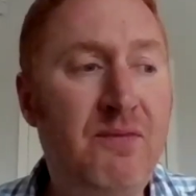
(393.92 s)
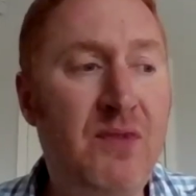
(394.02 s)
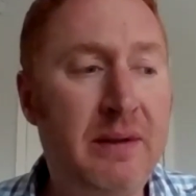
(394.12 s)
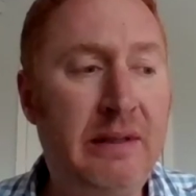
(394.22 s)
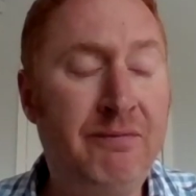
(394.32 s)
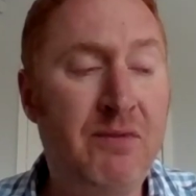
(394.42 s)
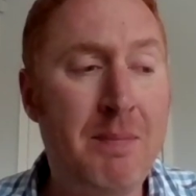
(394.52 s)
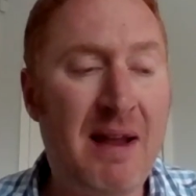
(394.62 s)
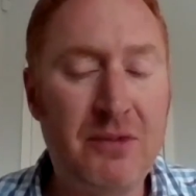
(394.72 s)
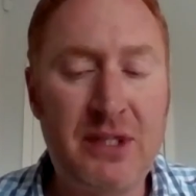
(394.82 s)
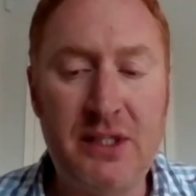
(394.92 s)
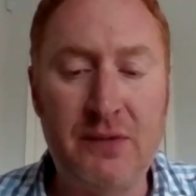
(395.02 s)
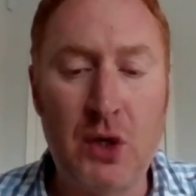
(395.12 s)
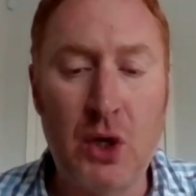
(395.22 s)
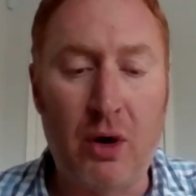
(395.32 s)
the mountains
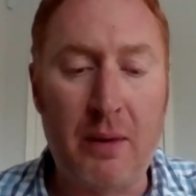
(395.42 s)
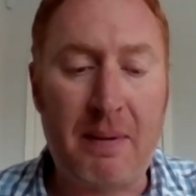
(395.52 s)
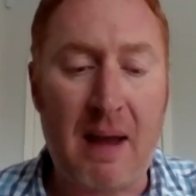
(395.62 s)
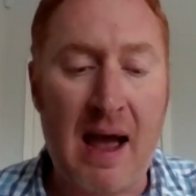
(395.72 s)
of Europe,